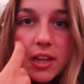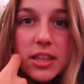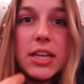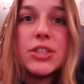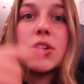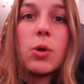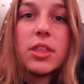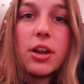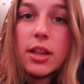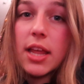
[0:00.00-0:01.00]
and then to
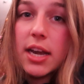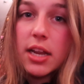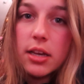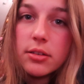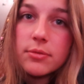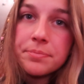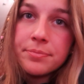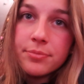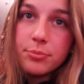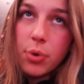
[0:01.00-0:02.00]
North Carolina
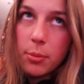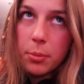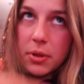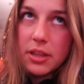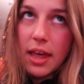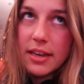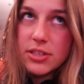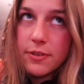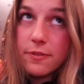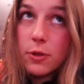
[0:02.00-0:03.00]
probably then
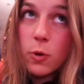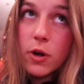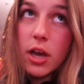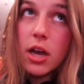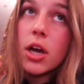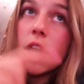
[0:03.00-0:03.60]
to Florida